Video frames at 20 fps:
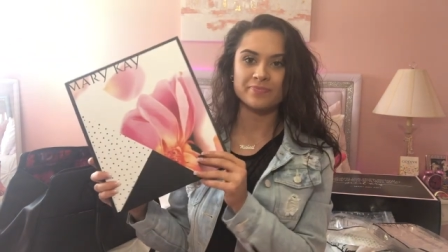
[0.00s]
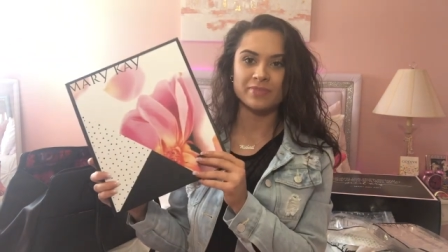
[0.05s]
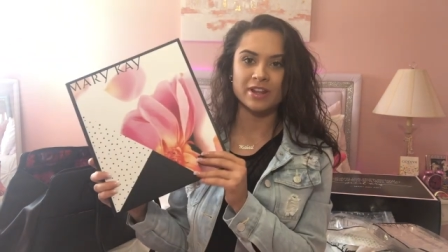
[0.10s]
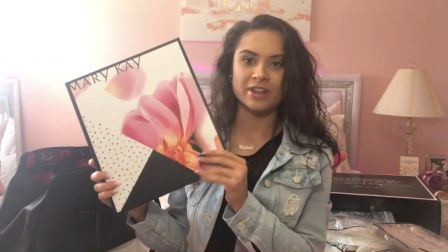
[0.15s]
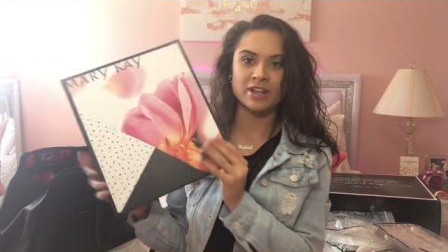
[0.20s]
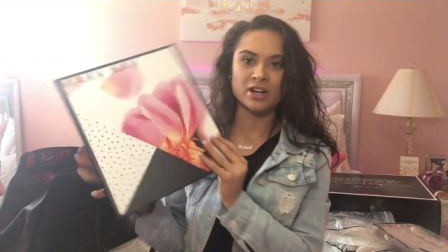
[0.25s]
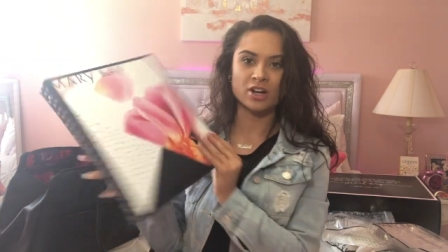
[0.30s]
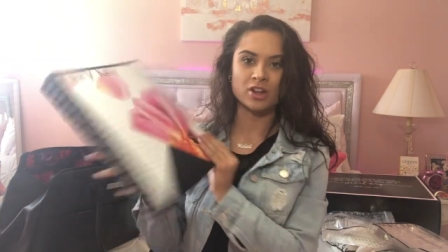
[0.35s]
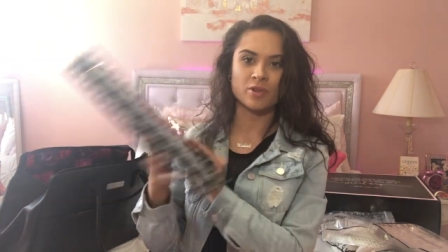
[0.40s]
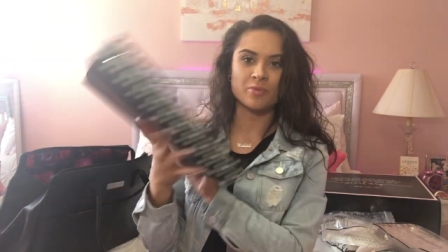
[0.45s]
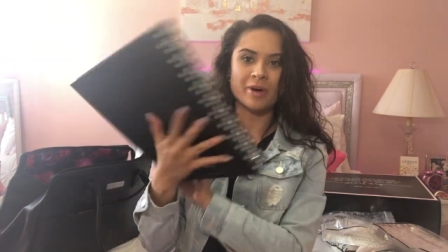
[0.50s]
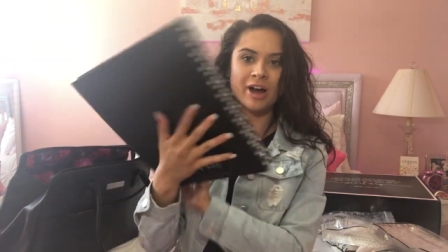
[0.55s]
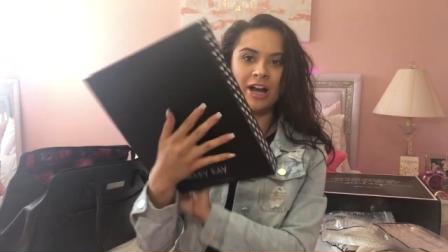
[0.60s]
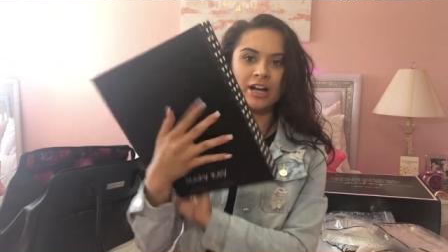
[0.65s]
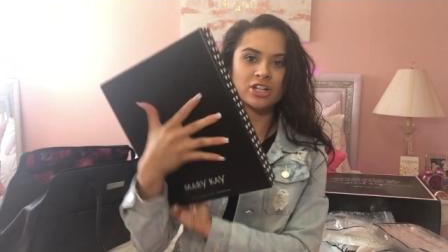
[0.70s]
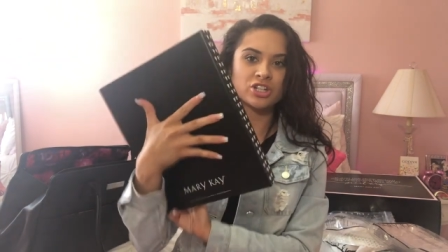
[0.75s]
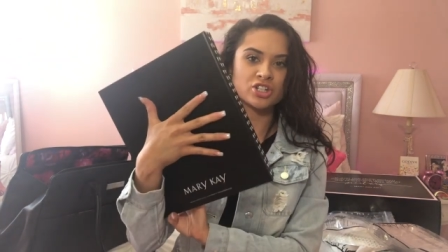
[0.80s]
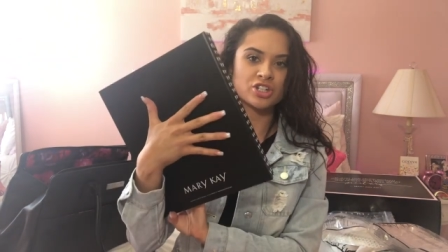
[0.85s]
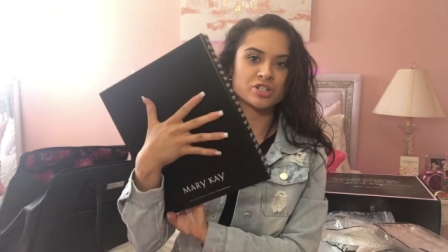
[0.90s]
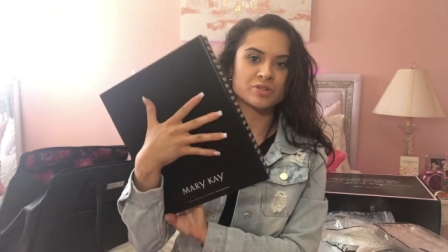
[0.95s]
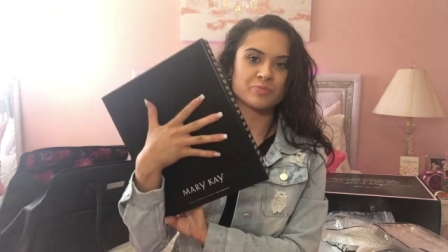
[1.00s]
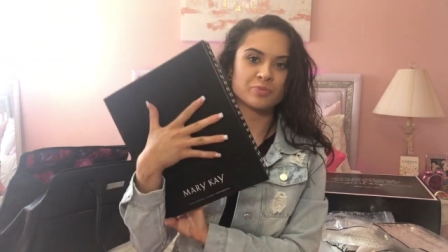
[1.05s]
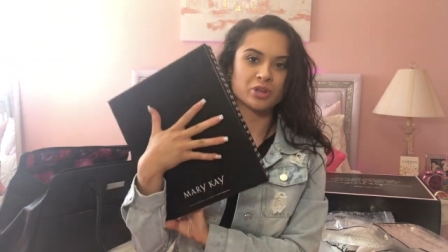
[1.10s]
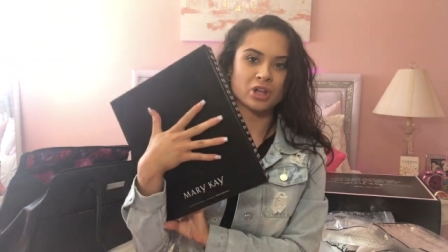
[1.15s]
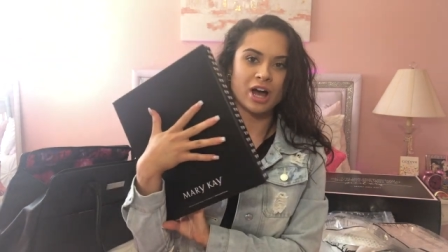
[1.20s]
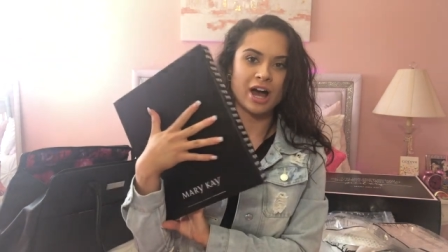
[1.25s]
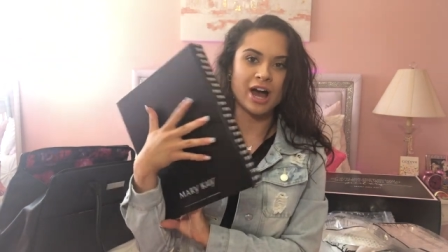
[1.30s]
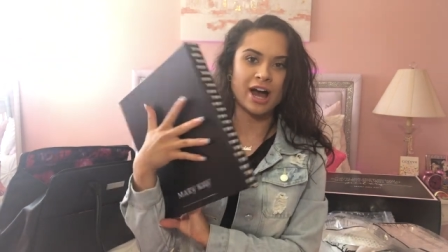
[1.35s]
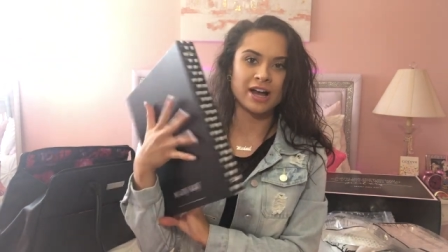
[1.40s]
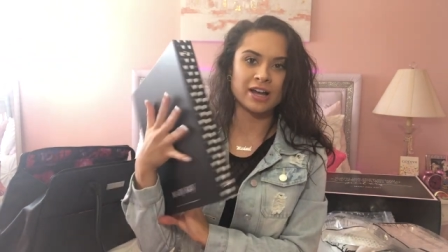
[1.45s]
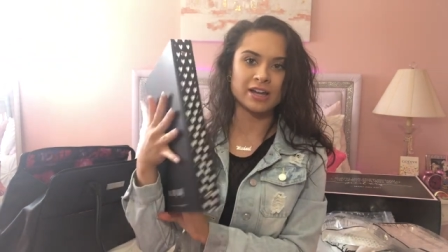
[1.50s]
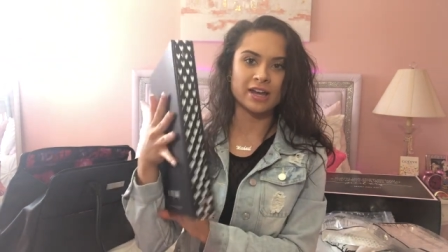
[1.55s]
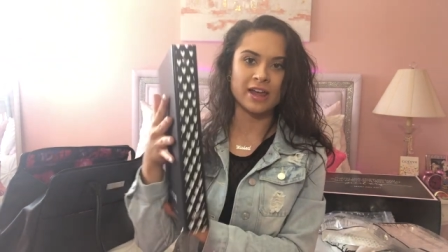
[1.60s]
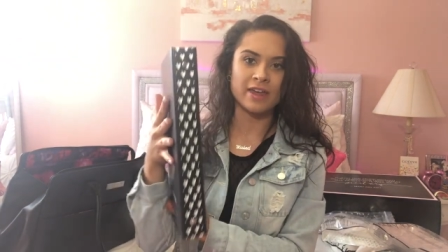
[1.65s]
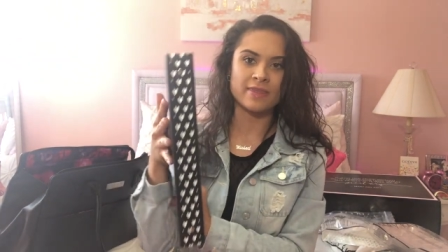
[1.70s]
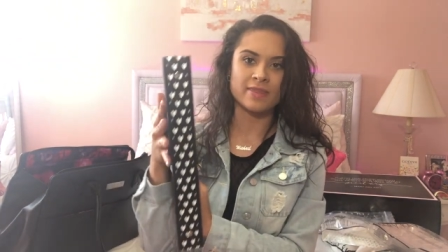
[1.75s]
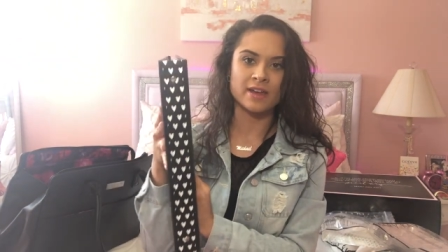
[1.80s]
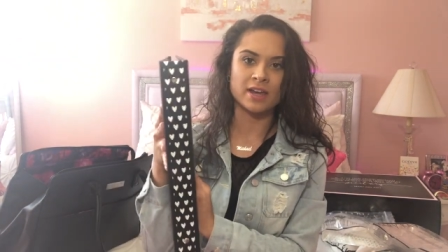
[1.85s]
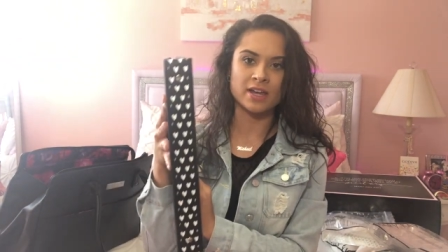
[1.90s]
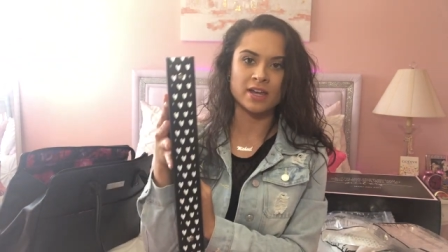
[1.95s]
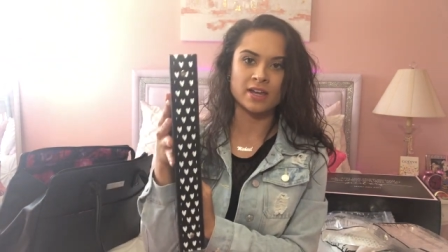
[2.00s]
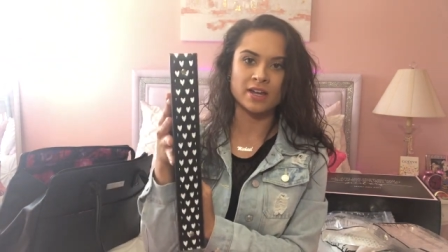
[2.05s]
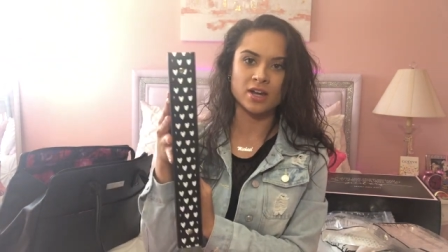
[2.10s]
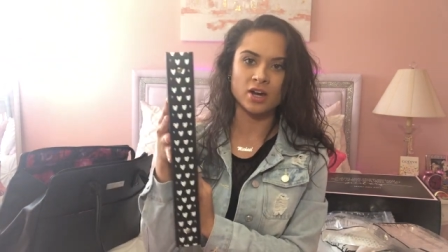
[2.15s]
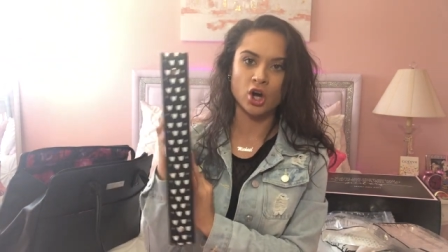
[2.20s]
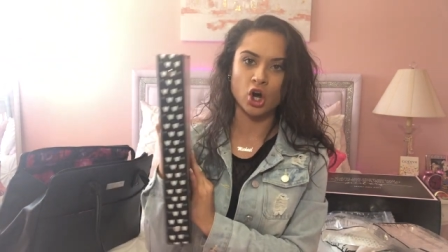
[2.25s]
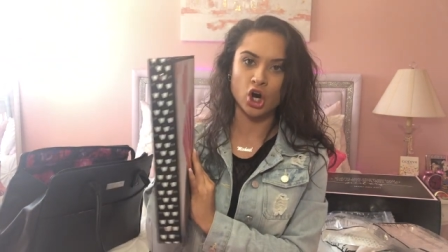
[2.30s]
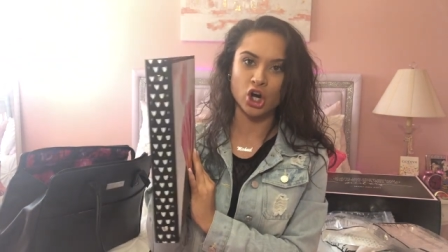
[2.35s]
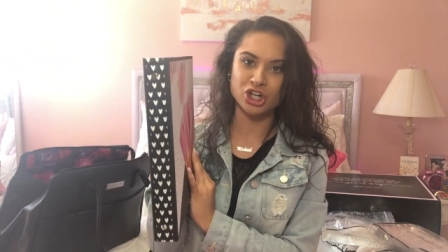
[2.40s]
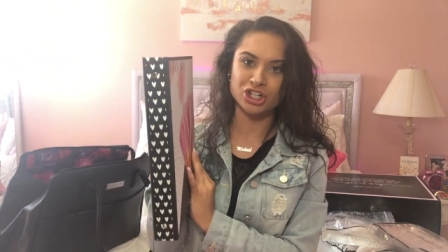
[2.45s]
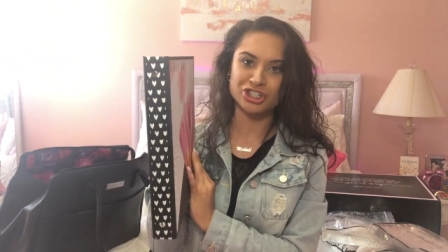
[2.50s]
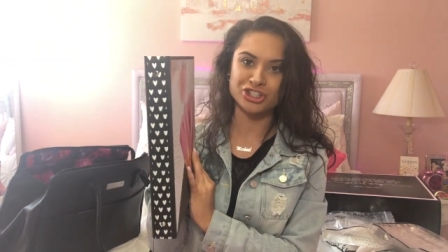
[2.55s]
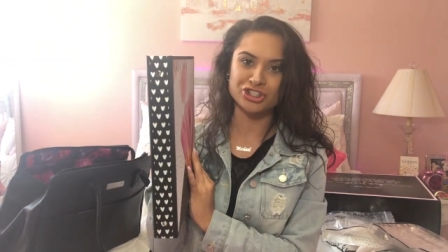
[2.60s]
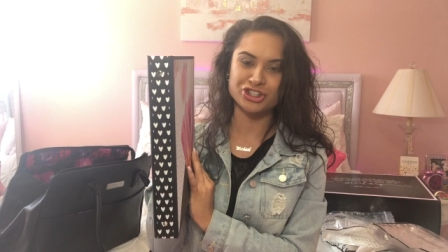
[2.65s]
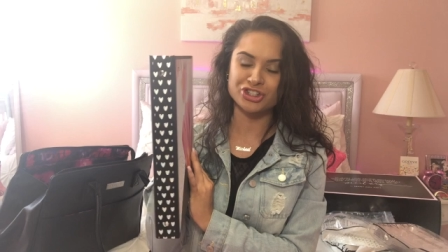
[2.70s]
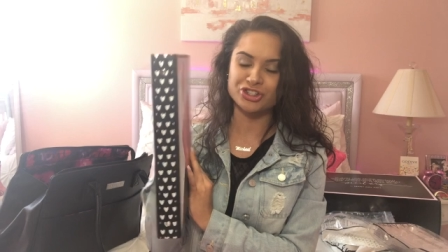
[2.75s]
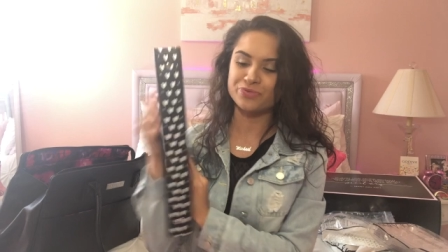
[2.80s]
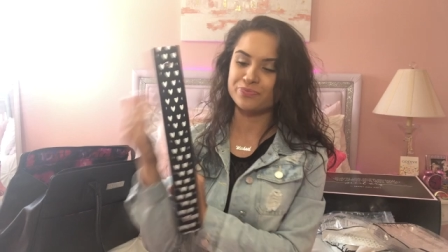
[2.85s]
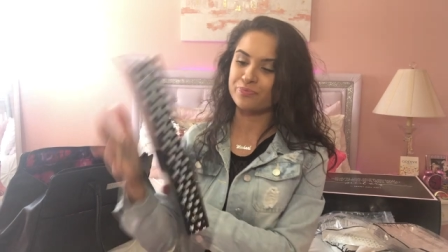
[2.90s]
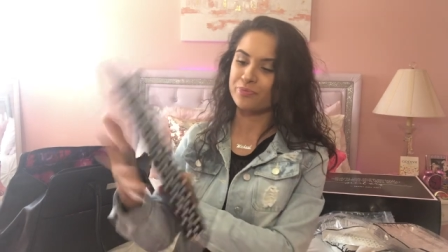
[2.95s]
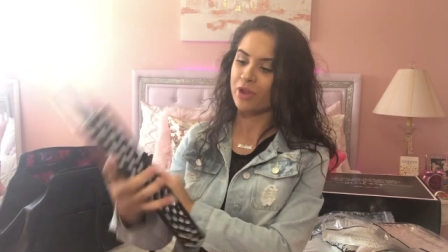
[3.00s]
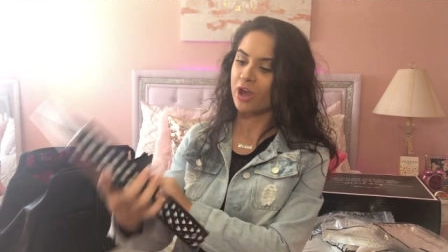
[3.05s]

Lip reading: And then on the back it's just black and then hearts.